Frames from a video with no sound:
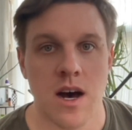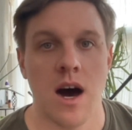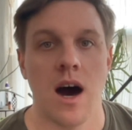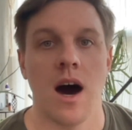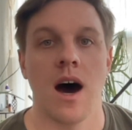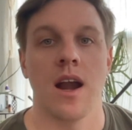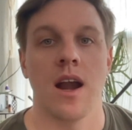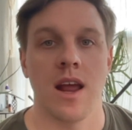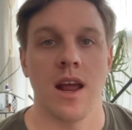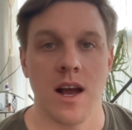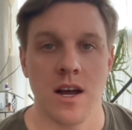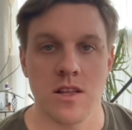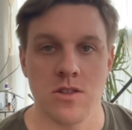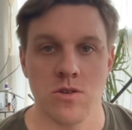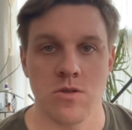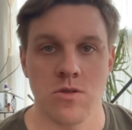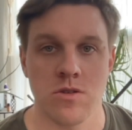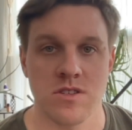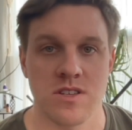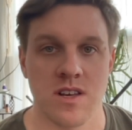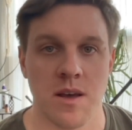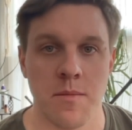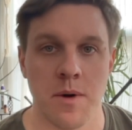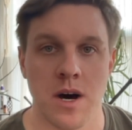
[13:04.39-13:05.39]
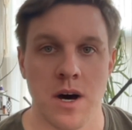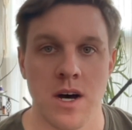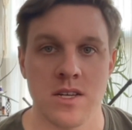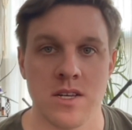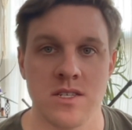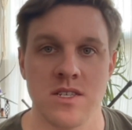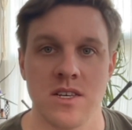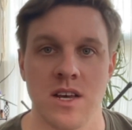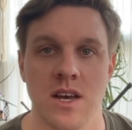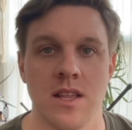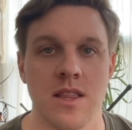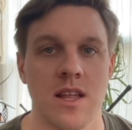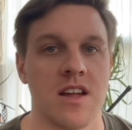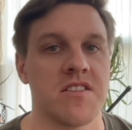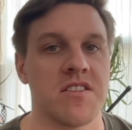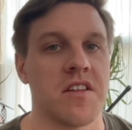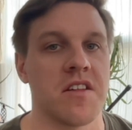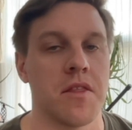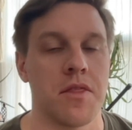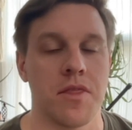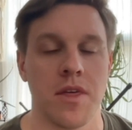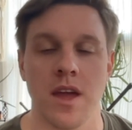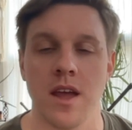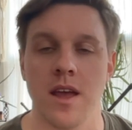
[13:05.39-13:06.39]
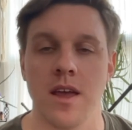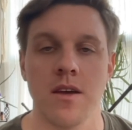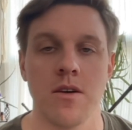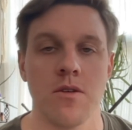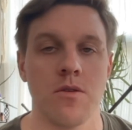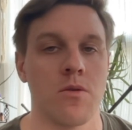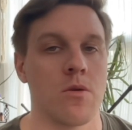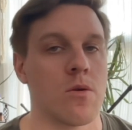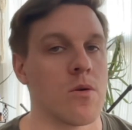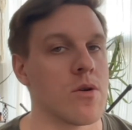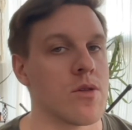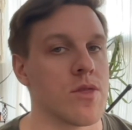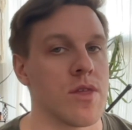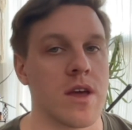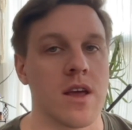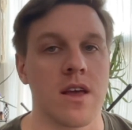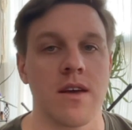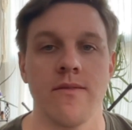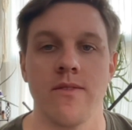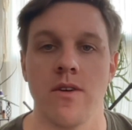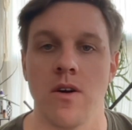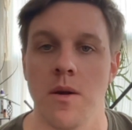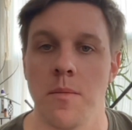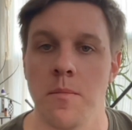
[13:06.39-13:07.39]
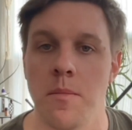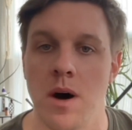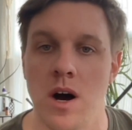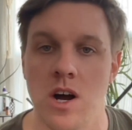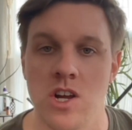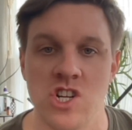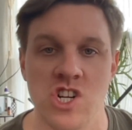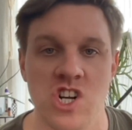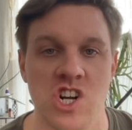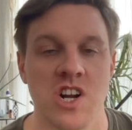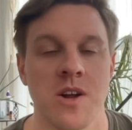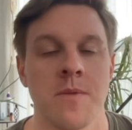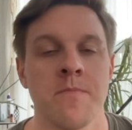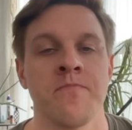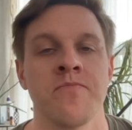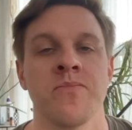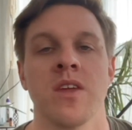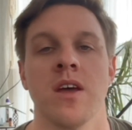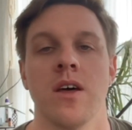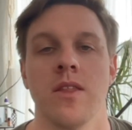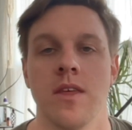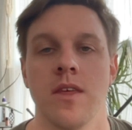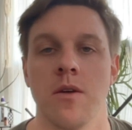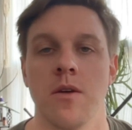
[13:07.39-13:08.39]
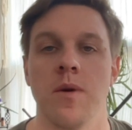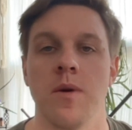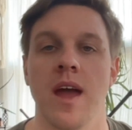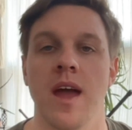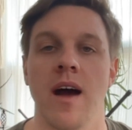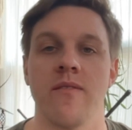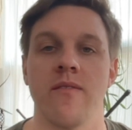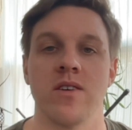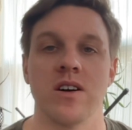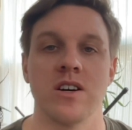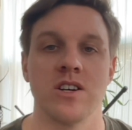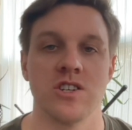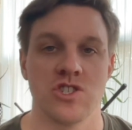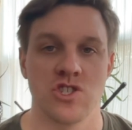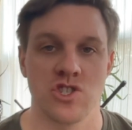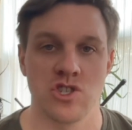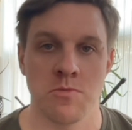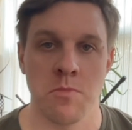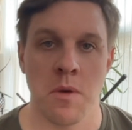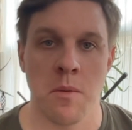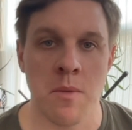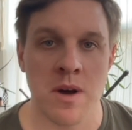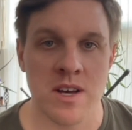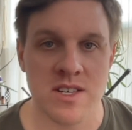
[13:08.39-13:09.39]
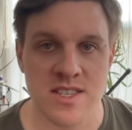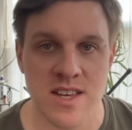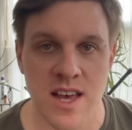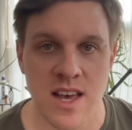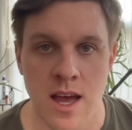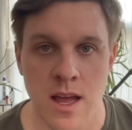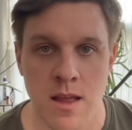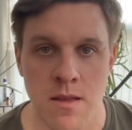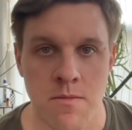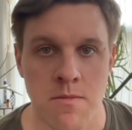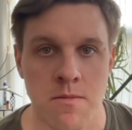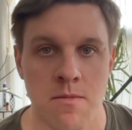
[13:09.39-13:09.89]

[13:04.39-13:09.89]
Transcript: Arigato gozaimasu, and that's thank you or thank you very much. Then we have sumimasen.